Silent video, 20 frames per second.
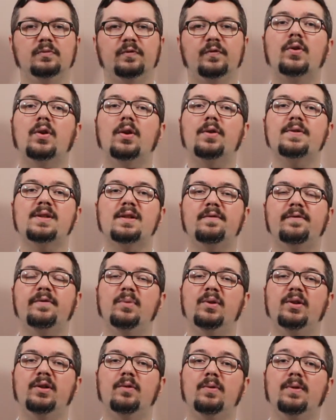For those
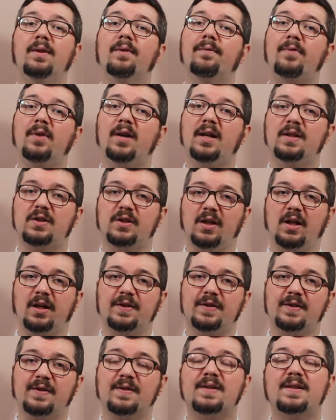unfamiliar with the
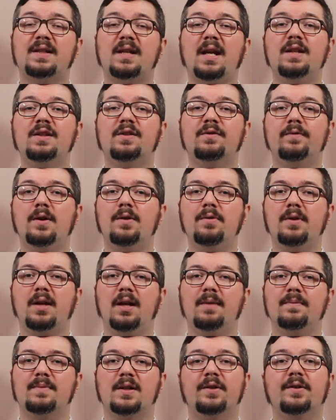franchise, the Saints Row
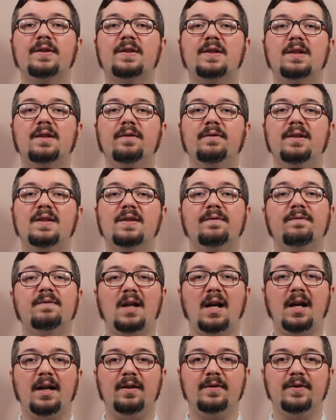games are a series of
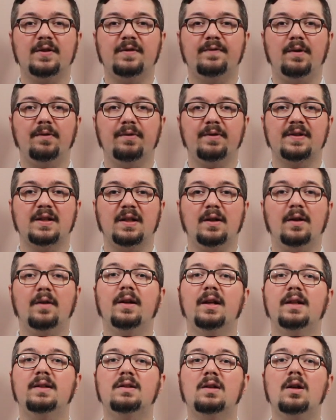titles focusing
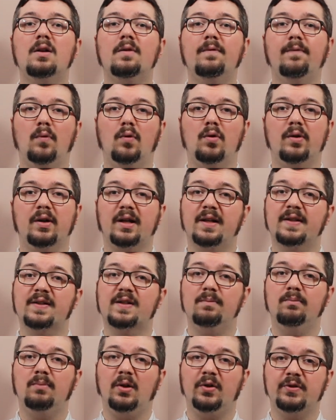on a turf war
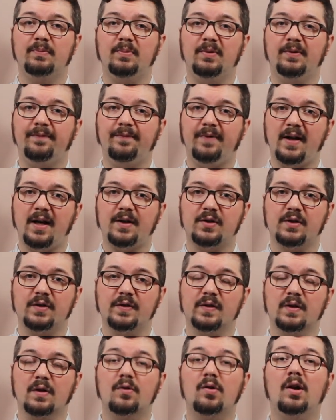against multiple
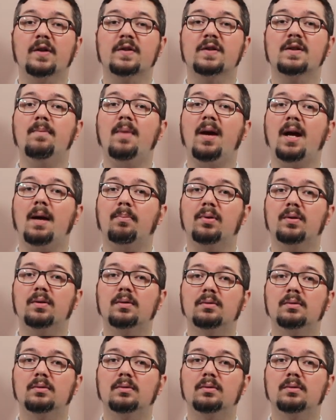factions across a map.